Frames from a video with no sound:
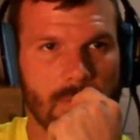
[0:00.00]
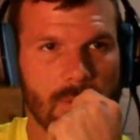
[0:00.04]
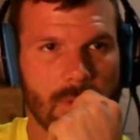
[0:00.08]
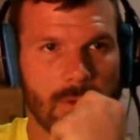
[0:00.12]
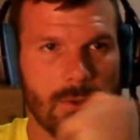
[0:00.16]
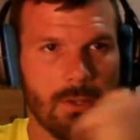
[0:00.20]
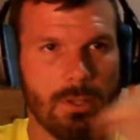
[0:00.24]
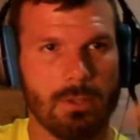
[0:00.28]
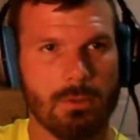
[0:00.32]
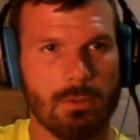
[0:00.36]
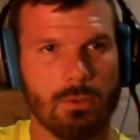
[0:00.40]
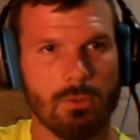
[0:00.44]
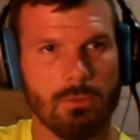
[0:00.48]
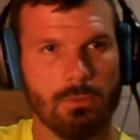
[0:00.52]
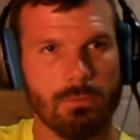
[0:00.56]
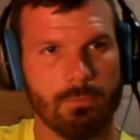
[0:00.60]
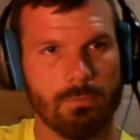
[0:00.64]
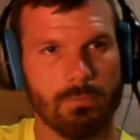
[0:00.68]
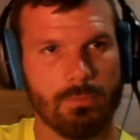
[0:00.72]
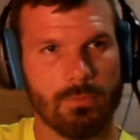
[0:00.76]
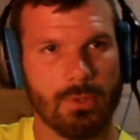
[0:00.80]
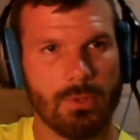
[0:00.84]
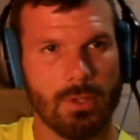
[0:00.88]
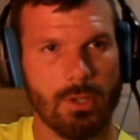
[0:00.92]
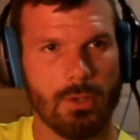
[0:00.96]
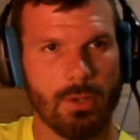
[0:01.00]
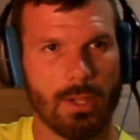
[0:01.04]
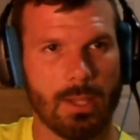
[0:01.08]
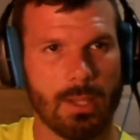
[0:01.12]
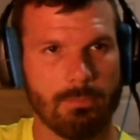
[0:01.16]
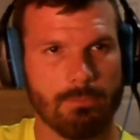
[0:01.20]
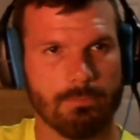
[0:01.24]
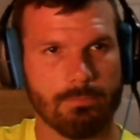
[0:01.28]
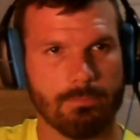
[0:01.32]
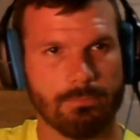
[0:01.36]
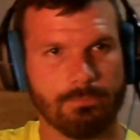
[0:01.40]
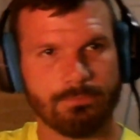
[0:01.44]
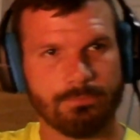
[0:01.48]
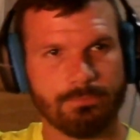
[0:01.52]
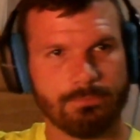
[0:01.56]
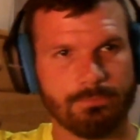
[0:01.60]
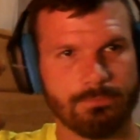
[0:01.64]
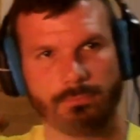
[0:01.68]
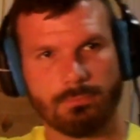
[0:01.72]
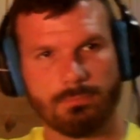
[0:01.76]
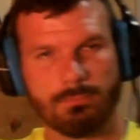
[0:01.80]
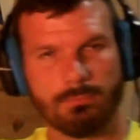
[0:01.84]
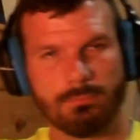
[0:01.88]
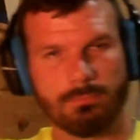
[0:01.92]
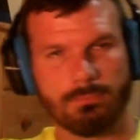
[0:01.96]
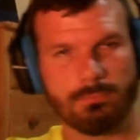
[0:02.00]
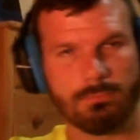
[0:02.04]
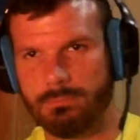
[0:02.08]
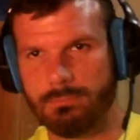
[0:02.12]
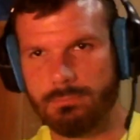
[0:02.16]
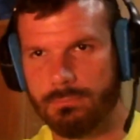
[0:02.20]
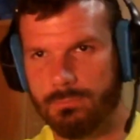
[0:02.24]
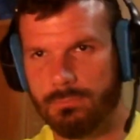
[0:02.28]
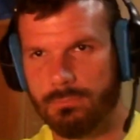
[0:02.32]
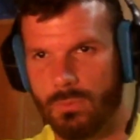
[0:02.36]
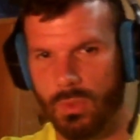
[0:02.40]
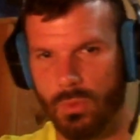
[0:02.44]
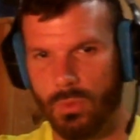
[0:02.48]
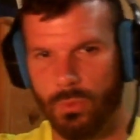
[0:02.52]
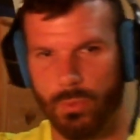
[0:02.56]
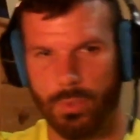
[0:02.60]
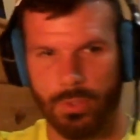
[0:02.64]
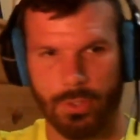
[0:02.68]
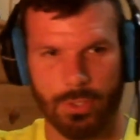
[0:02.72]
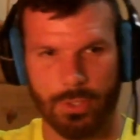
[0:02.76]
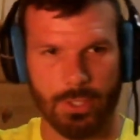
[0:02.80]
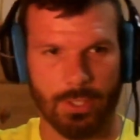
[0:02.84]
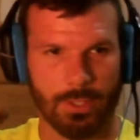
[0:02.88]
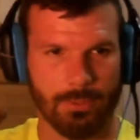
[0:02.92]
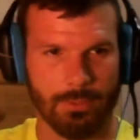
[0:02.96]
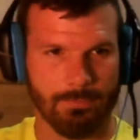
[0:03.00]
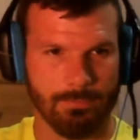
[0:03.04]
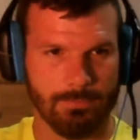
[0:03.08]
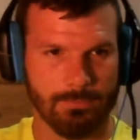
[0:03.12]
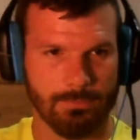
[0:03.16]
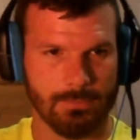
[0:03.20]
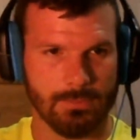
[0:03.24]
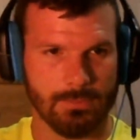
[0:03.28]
All right, cool. Okay, we're good.